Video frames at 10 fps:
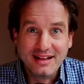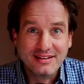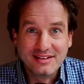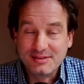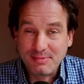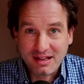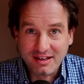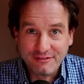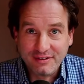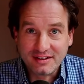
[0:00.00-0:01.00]
And the
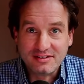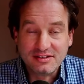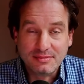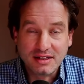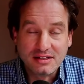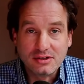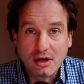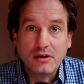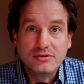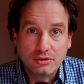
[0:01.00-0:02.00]
spotlight effect is something that's
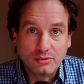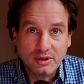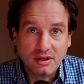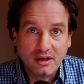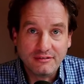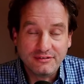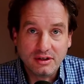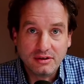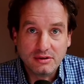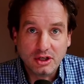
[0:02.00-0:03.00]
also real, I
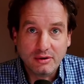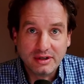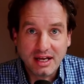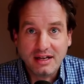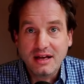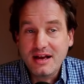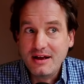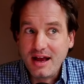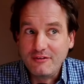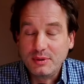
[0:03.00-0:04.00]
feel. Again,
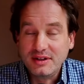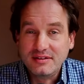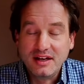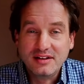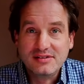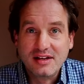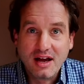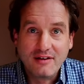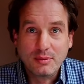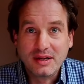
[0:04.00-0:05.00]
everybody thinks
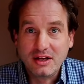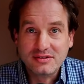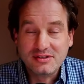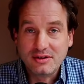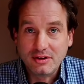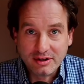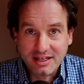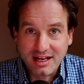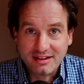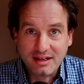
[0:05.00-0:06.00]
everybody else is
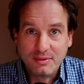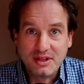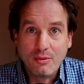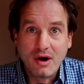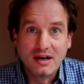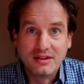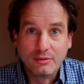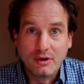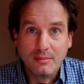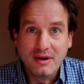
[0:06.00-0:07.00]
looking at them when they walk
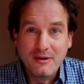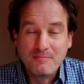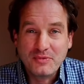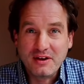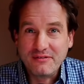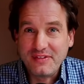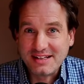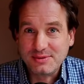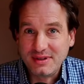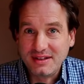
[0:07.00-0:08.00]
in the room. If
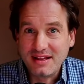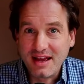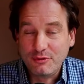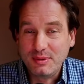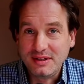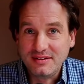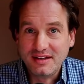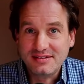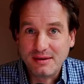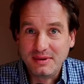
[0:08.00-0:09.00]
that's what everybody
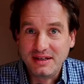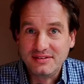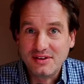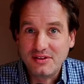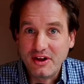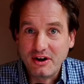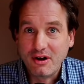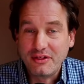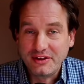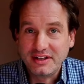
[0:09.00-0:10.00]
thinks, that means they're
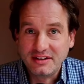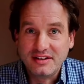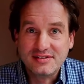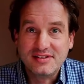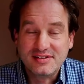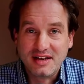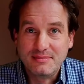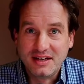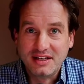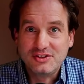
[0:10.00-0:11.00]
all thinking this the
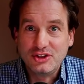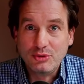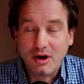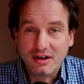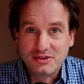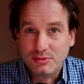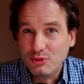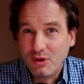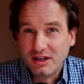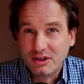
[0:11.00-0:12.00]
same thing as you are. So
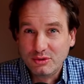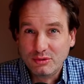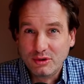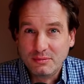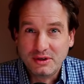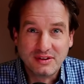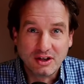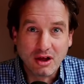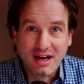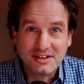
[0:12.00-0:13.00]
when you walk into a room and you
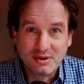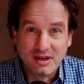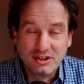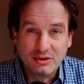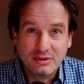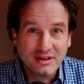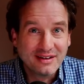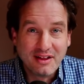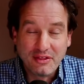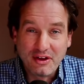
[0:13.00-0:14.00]
think all eyes are on you,
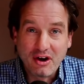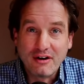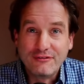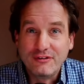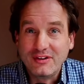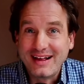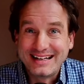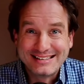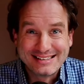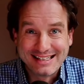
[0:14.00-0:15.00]
they are for
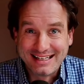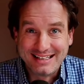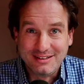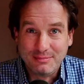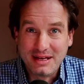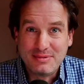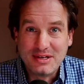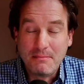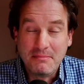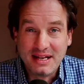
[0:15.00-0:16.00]
like a second,
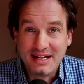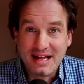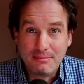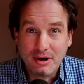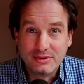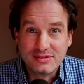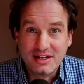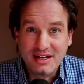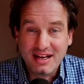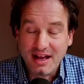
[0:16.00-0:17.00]
maybe a minute at
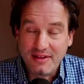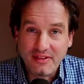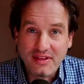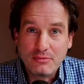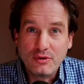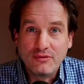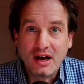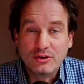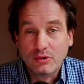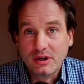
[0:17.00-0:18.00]
most. And then they move
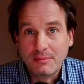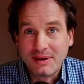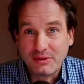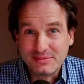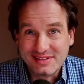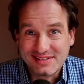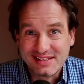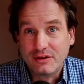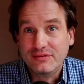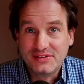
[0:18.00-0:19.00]
on to worrying about
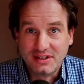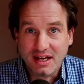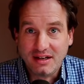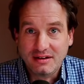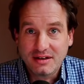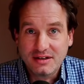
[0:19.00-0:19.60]
themselves again.